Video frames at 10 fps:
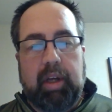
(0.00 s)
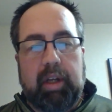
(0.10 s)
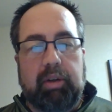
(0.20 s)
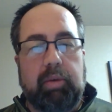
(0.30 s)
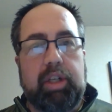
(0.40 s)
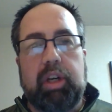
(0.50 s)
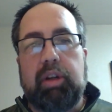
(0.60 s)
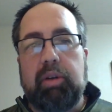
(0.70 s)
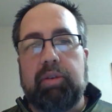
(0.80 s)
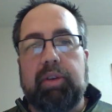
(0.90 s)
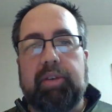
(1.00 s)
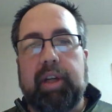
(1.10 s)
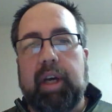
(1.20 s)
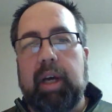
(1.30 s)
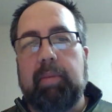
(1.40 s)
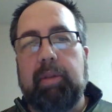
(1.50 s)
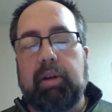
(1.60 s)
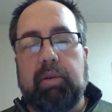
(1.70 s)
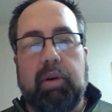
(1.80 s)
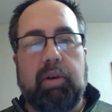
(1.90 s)
So I want you to use this time of
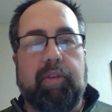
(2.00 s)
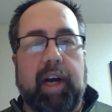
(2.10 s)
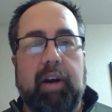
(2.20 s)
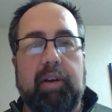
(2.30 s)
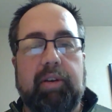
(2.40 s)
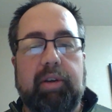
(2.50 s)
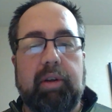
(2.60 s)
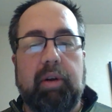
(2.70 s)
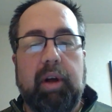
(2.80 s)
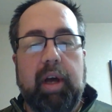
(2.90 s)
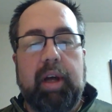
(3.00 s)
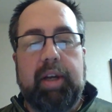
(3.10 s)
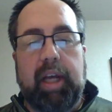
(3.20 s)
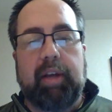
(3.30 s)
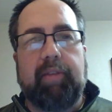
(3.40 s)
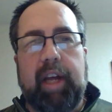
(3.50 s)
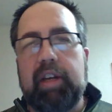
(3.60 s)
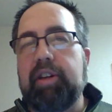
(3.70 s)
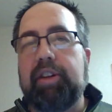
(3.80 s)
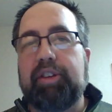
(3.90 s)
the coronavirus to take
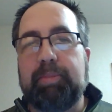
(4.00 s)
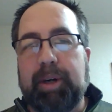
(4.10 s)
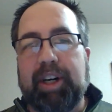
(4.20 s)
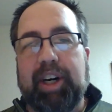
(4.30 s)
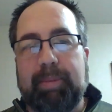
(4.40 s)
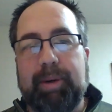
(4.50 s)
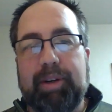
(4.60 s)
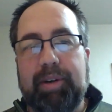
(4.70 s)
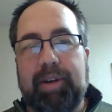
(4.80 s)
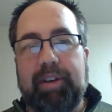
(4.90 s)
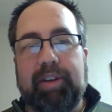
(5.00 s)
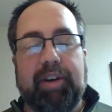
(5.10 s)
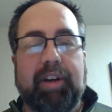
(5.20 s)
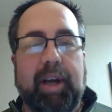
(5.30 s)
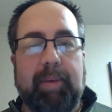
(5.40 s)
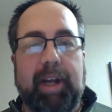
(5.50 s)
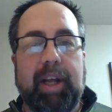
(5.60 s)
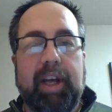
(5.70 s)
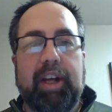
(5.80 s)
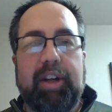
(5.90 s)
advantage of the small opportunities that are coming